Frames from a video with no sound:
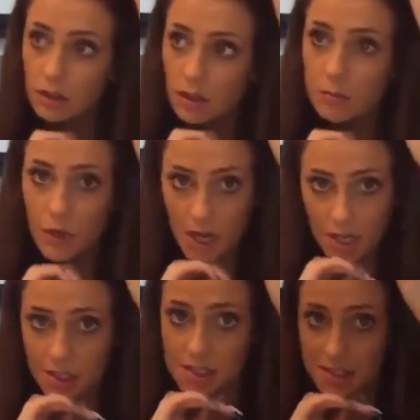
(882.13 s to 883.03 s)

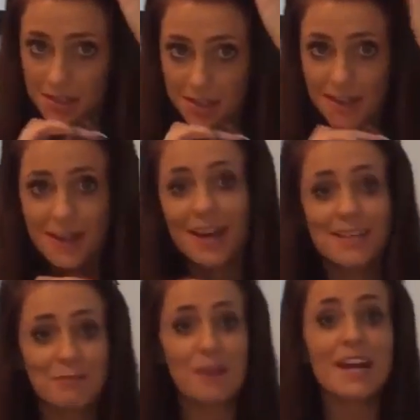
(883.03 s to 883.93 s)
Bricks. Oh it's
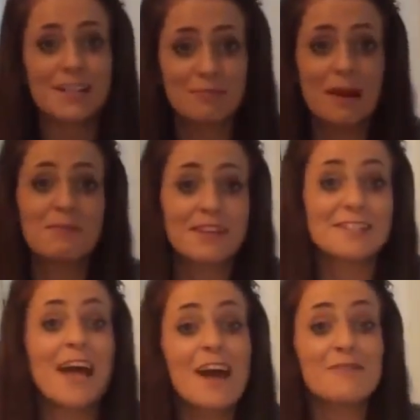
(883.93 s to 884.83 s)
God. bricks, Brad, because it's
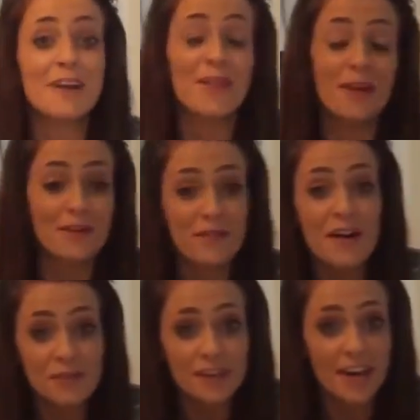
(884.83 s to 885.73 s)
heavier than
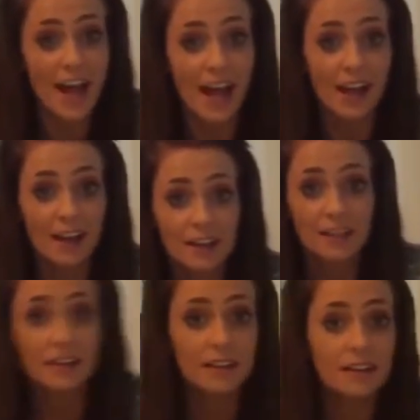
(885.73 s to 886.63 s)
a feather, innit?
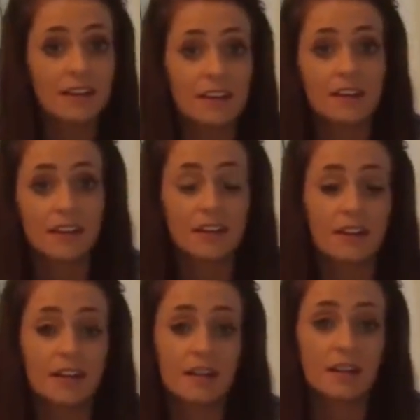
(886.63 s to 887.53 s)
Oh
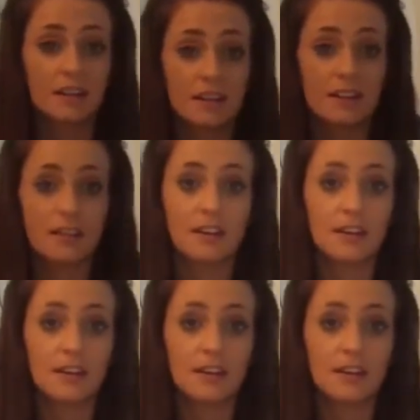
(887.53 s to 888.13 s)
my God.